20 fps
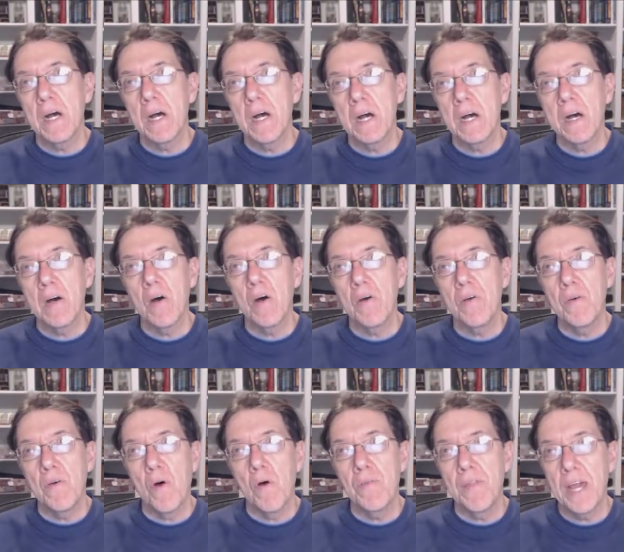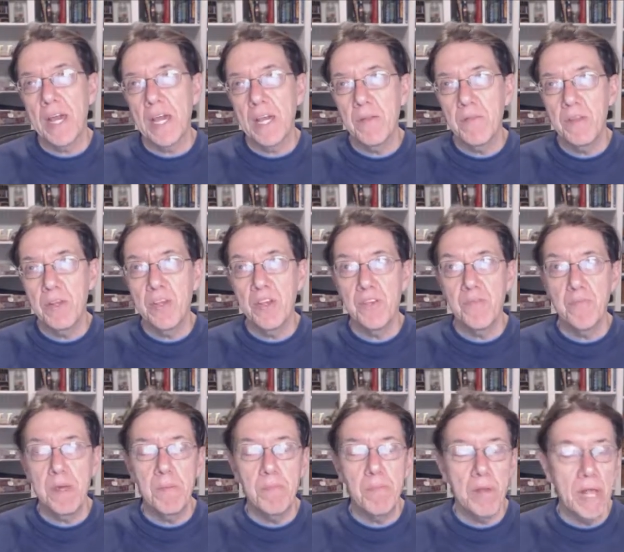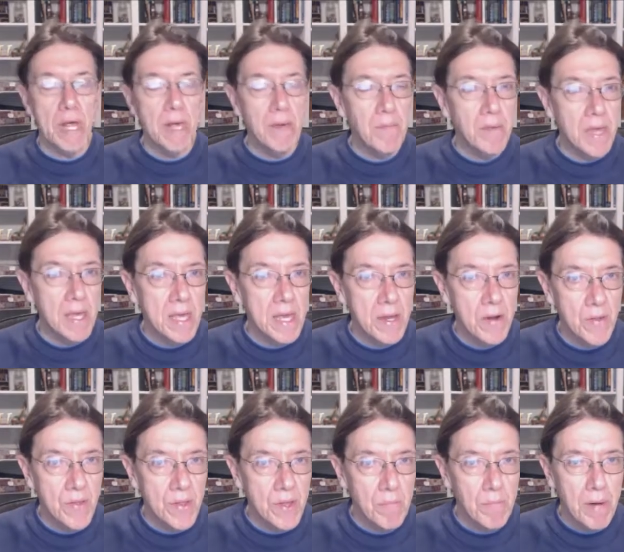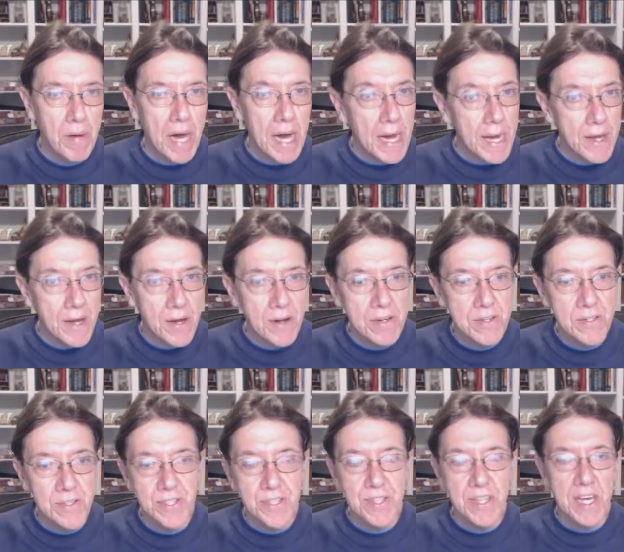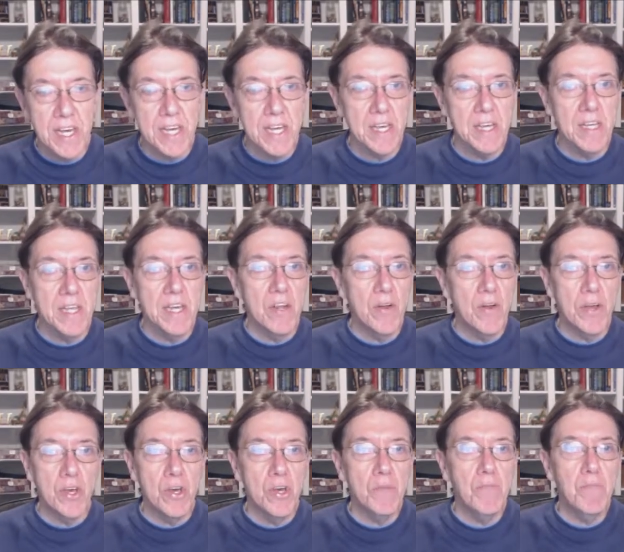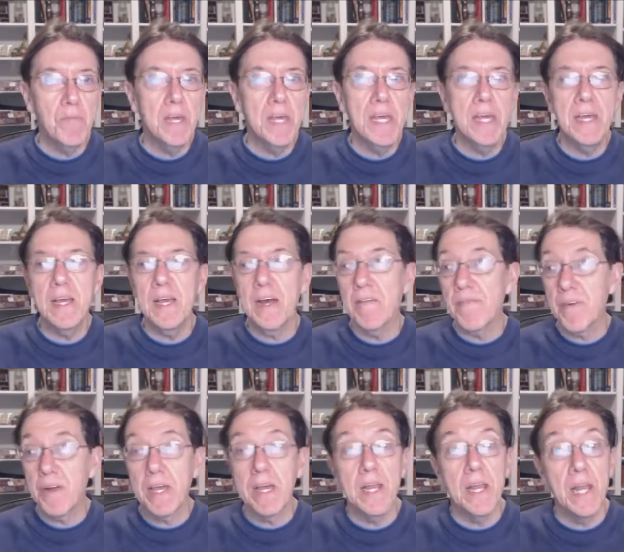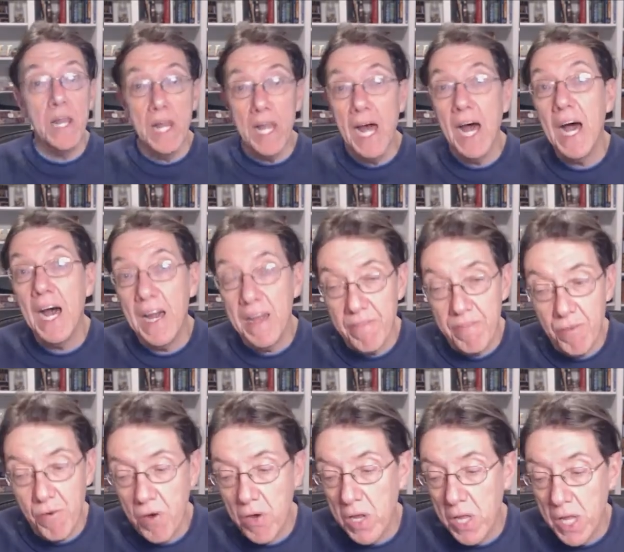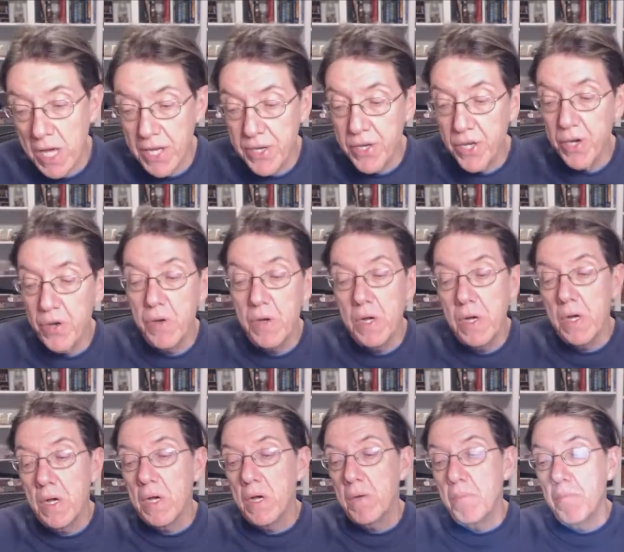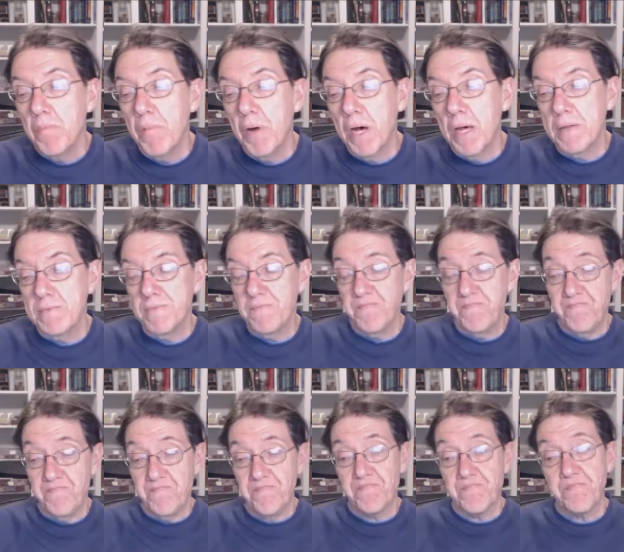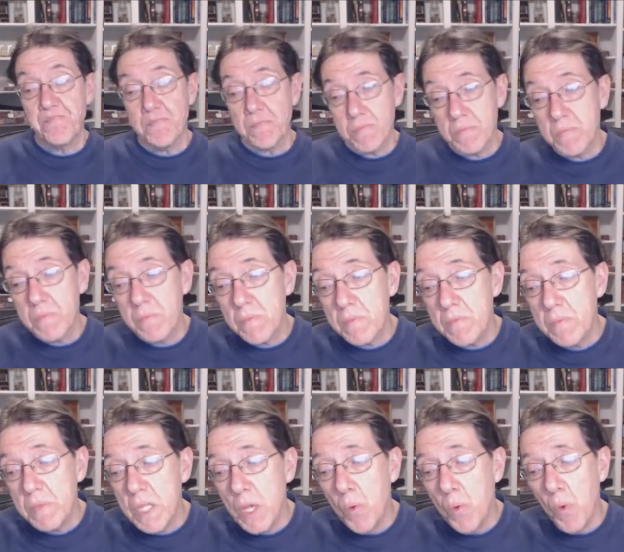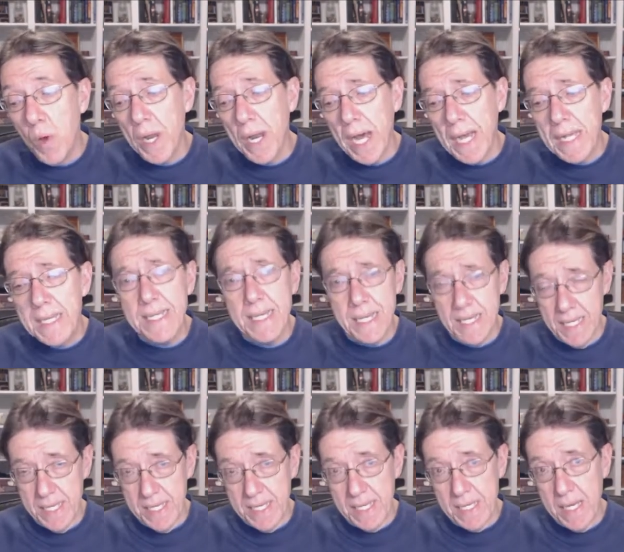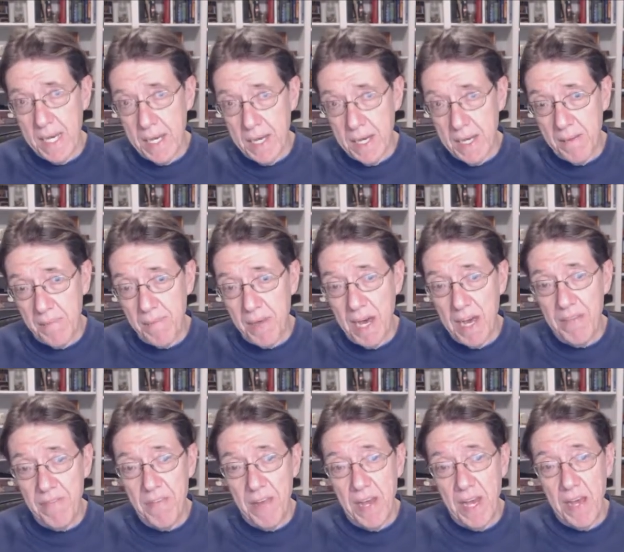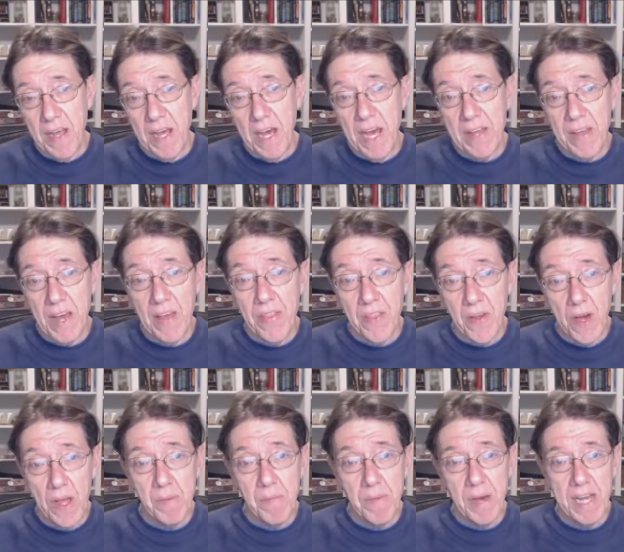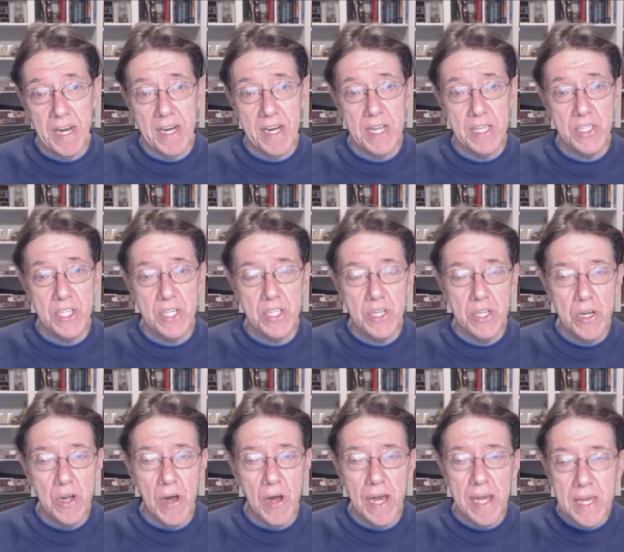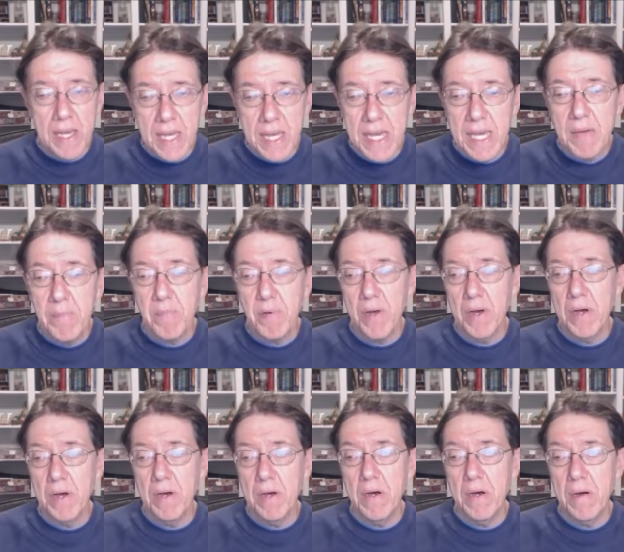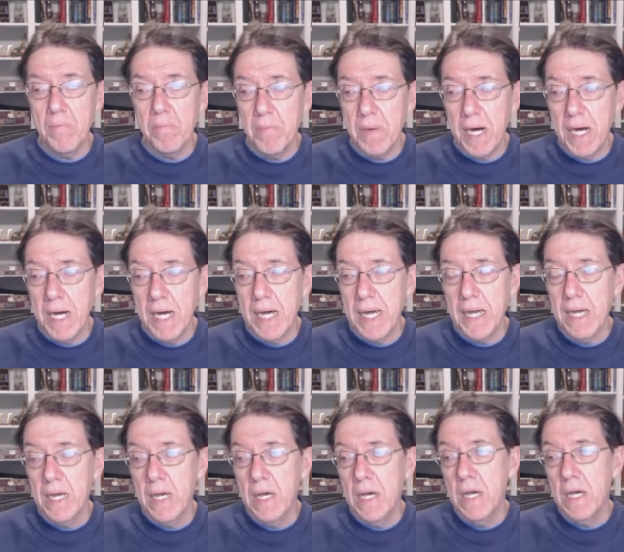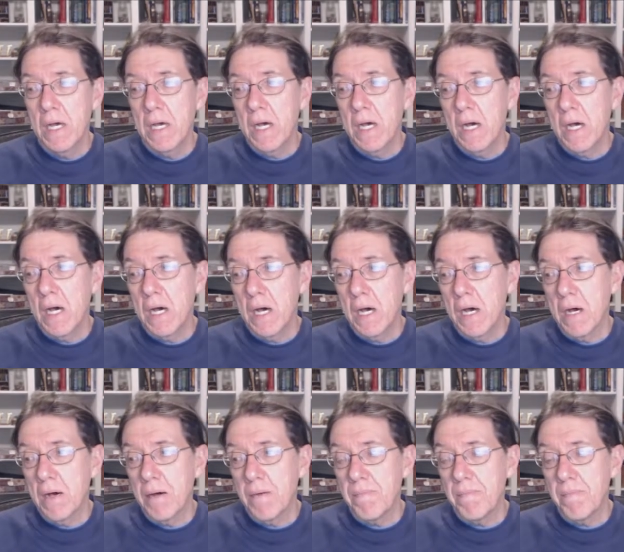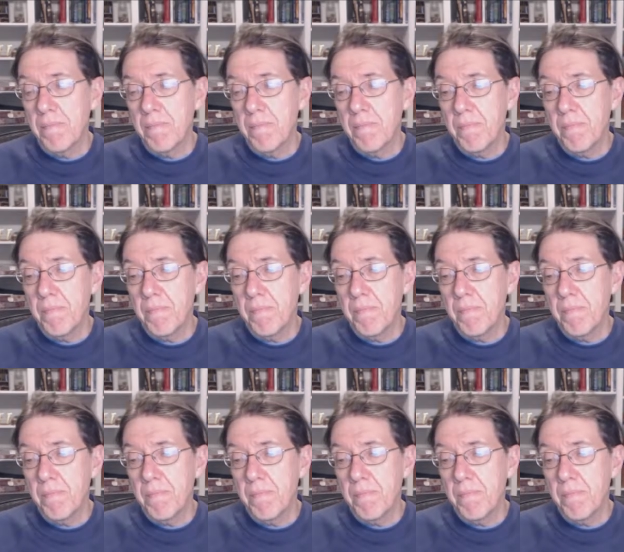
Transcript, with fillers: Uh, they could just be blaming it on their buyers. They could, you know, it could be a freaking lie for all I know. But what I did, um, I found I, I, thought about it and I said, you know, I keep my uh,